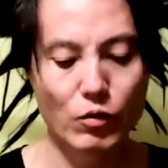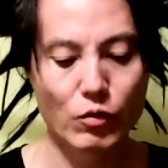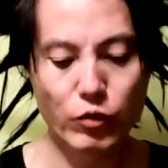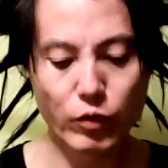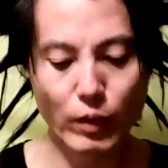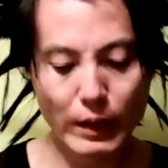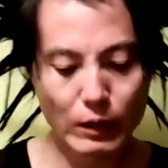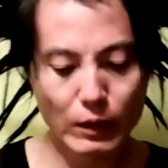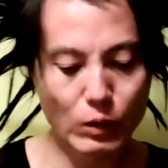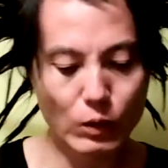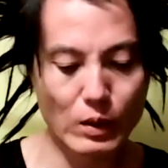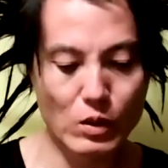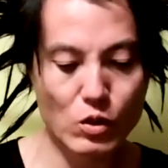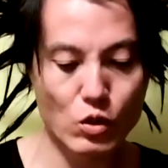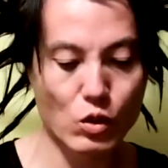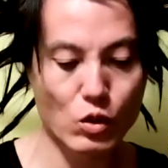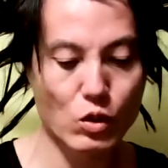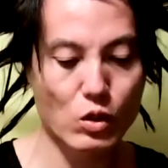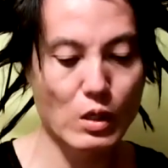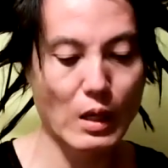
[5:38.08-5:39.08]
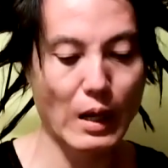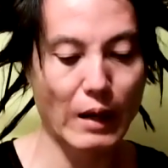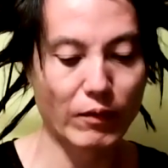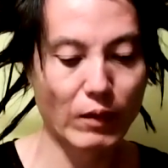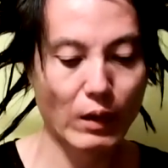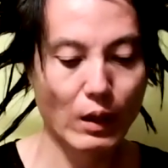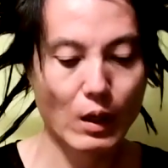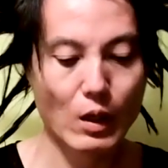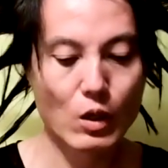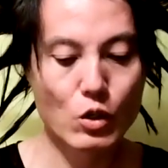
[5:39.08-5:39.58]
fragrance and stuff.
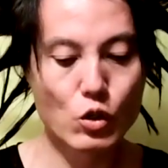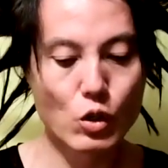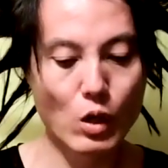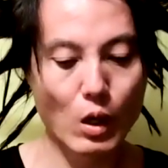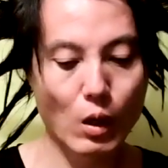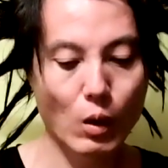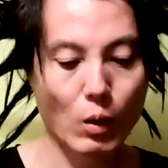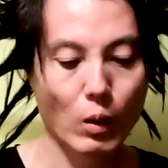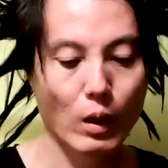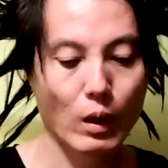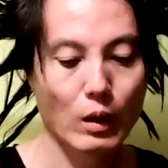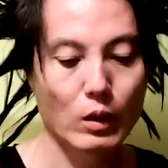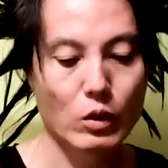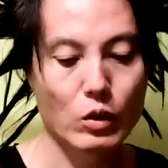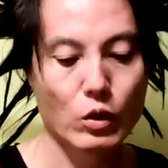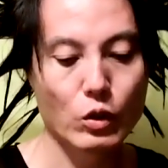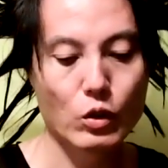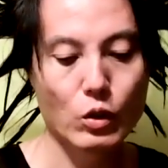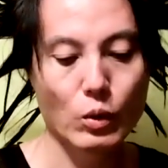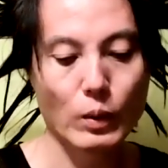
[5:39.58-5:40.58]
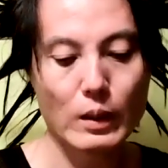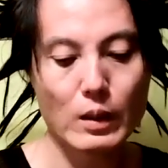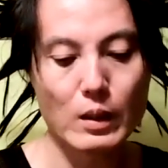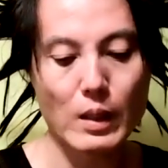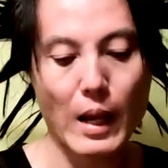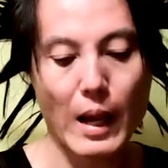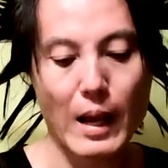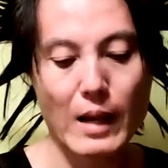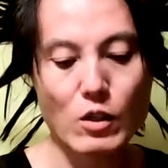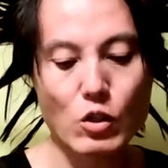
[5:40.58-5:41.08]
So to do a
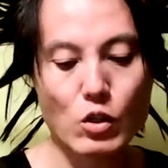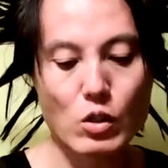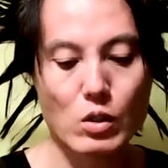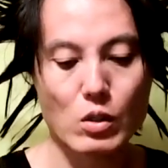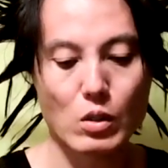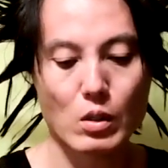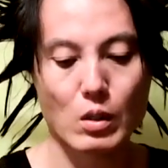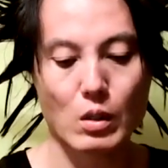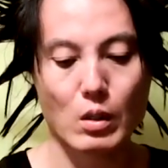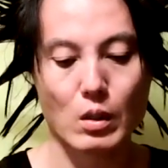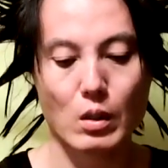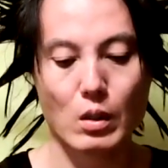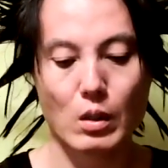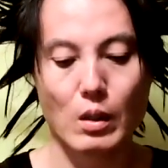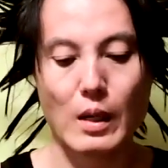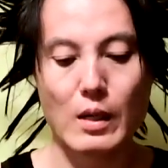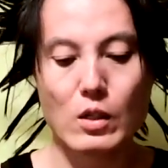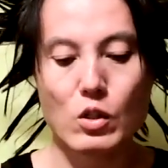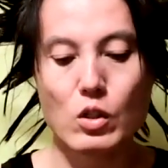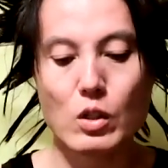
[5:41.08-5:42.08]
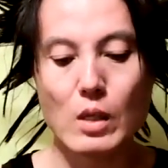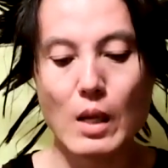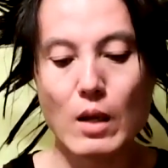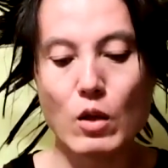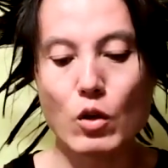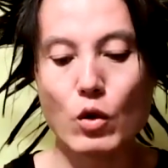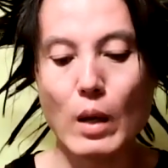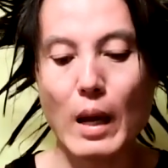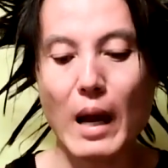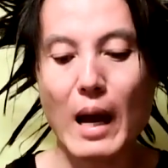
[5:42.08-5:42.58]
test, let's say
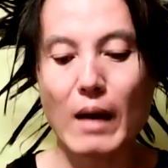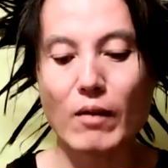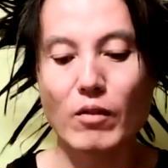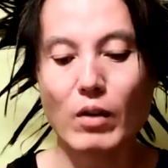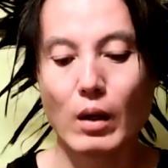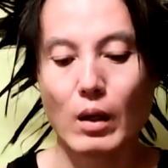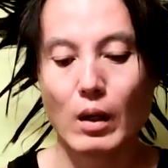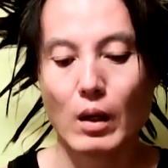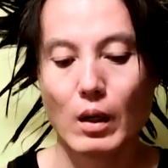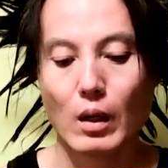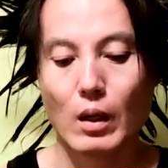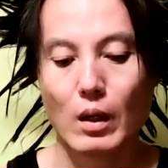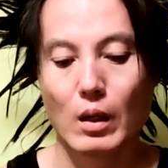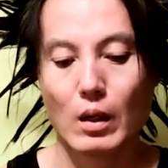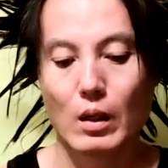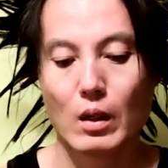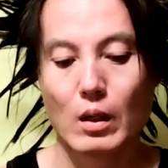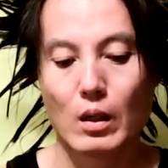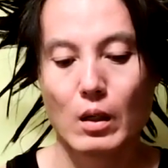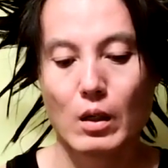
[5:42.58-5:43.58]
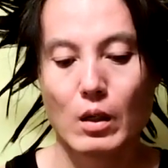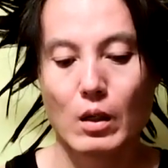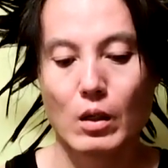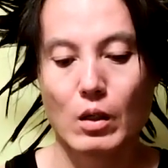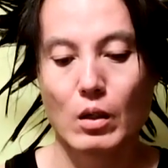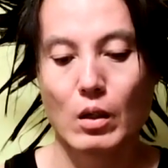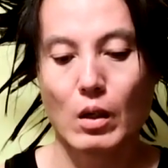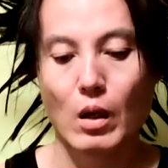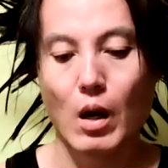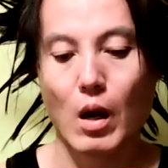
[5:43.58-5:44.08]
you have
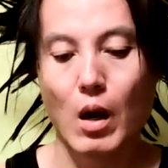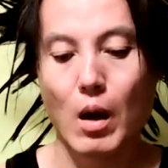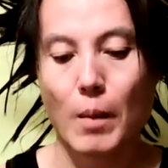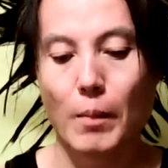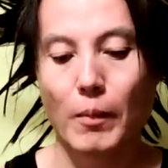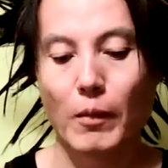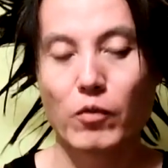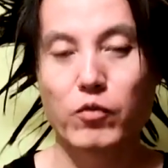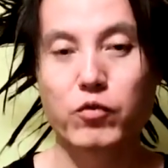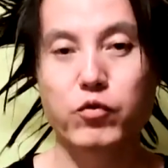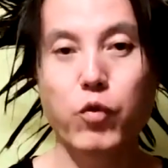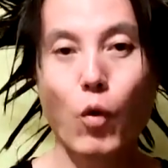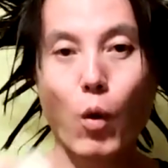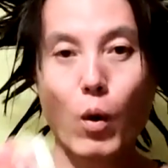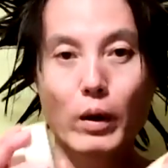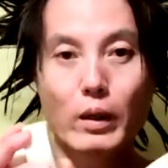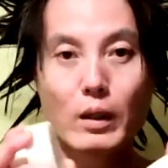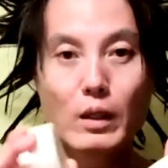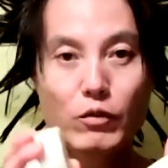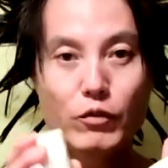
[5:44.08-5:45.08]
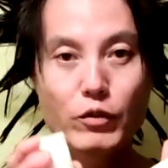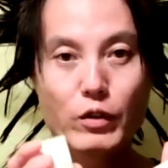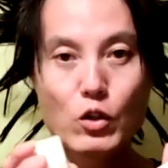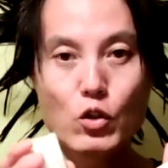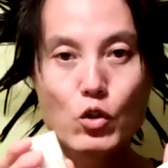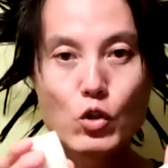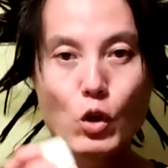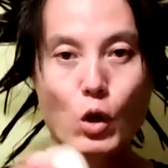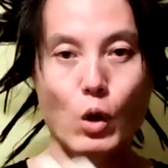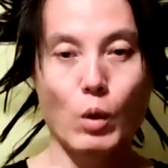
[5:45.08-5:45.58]
4 different
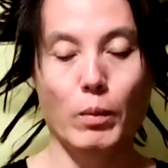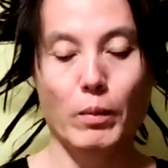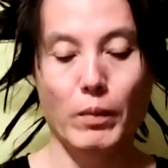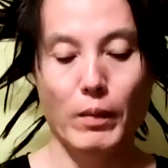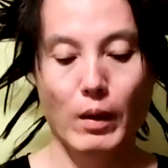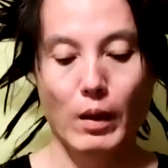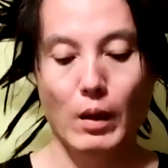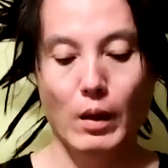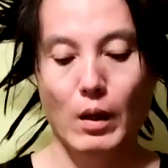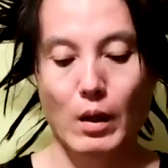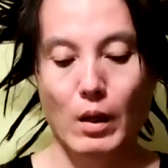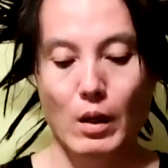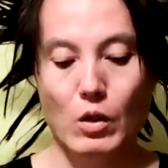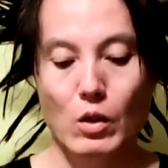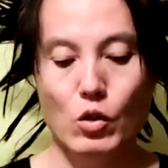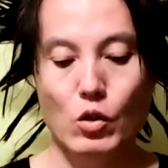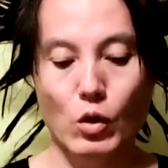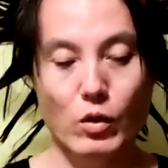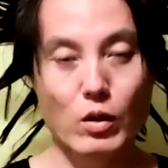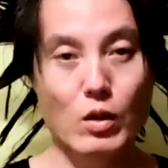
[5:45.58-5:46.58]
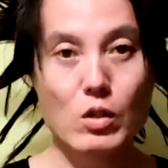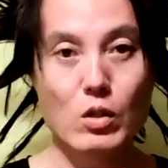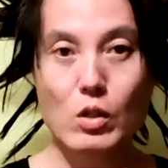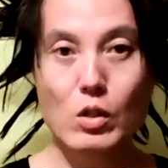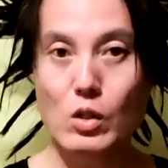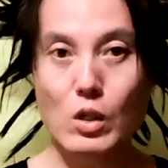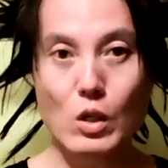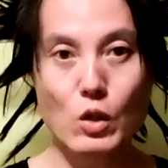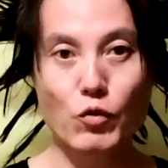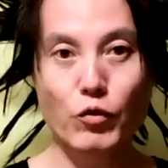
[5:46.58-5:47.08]
soap. So this
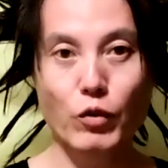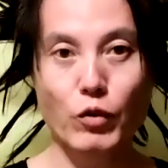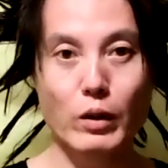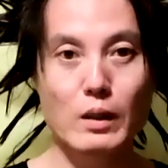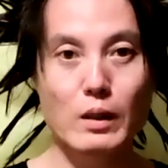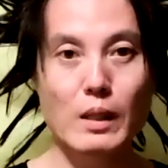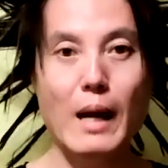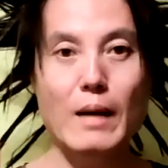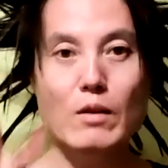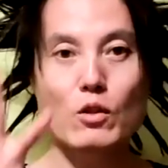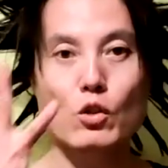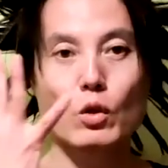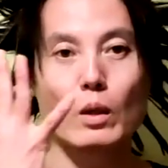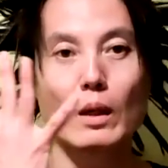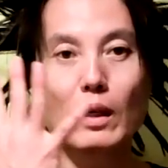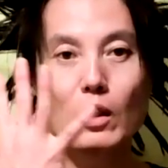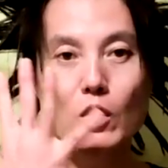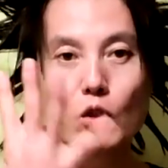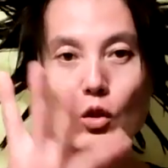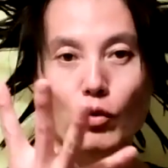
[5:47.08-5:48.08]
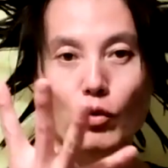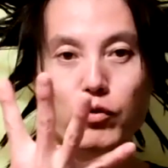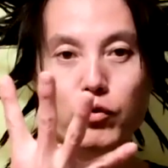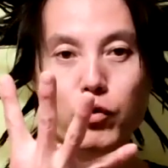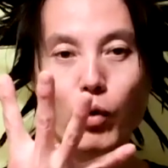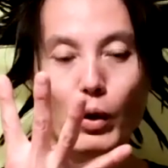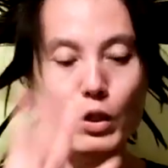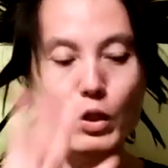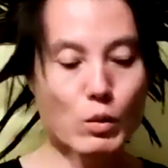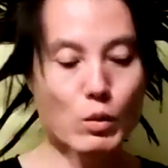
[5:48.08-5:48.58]
is just for a test. You're gonna do
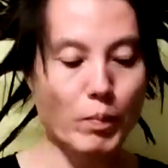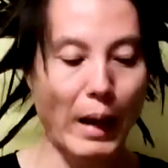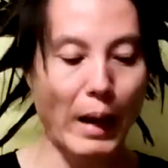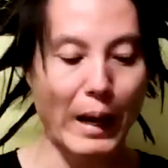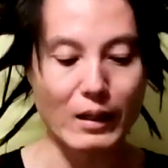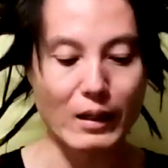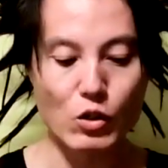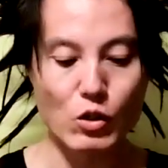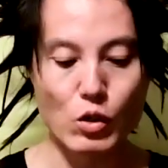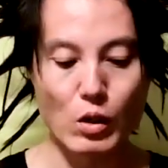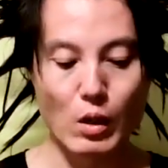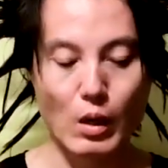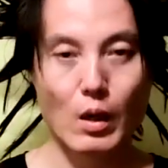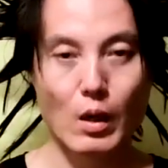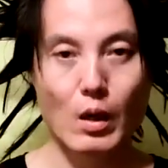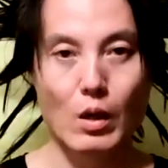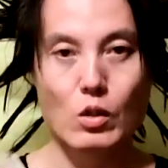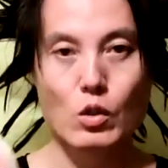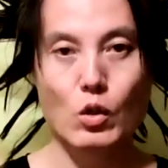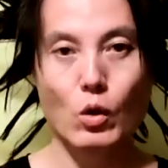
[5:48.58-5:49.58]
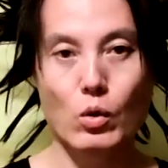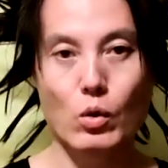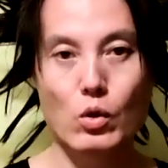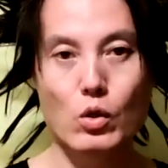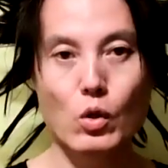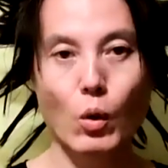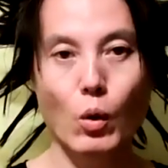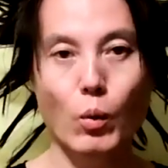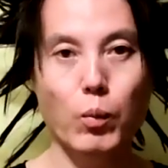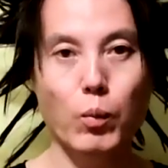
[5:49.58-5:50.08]
4 spikes. So
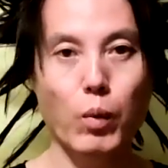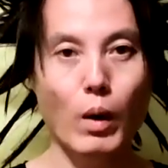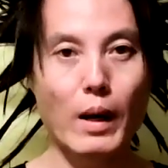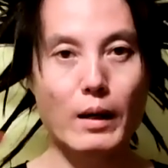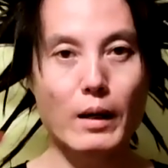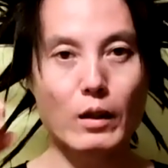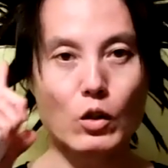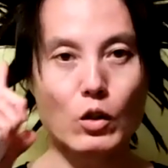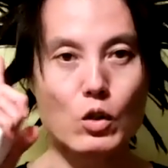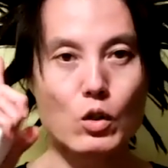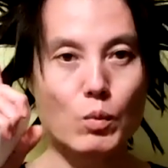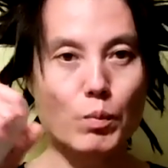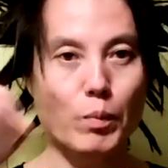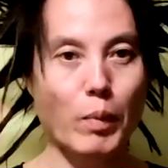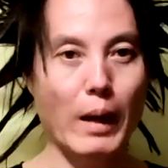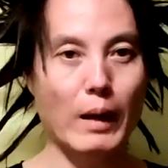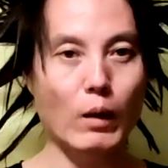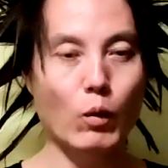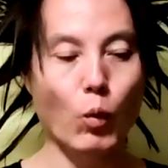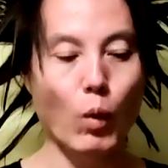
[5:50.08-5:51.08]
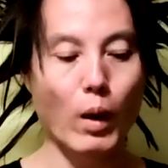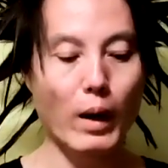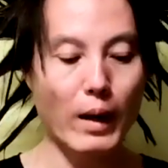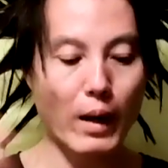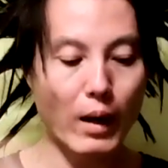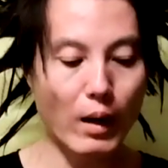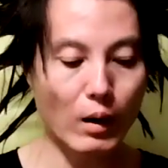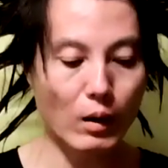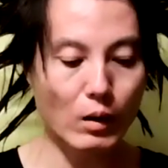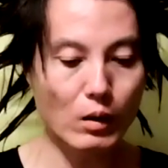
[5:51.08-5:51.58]
soap 1, you spike 1
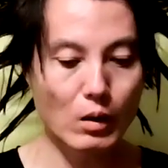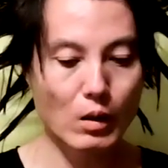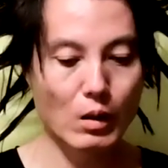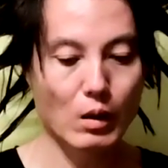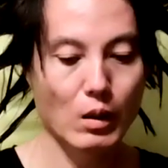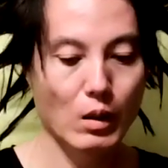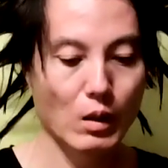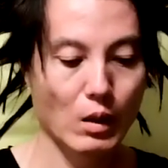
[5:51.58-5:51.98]
hair.